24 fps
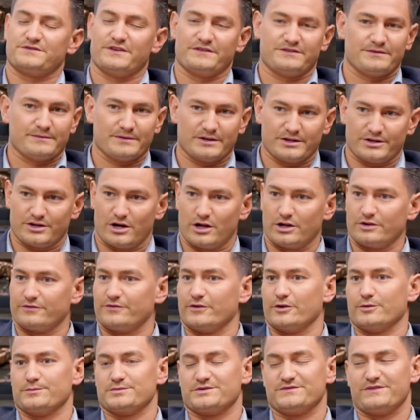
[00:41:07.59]
$50 million
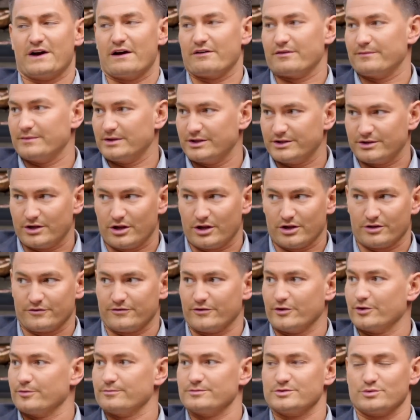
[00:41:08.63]
firms, $500 million
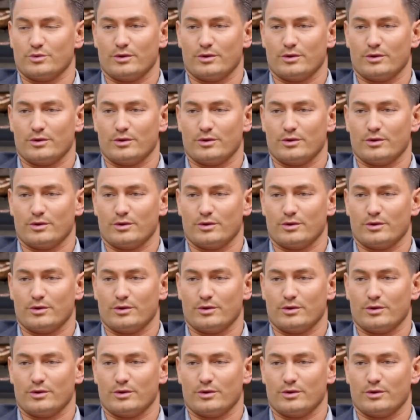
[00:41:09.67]
firms,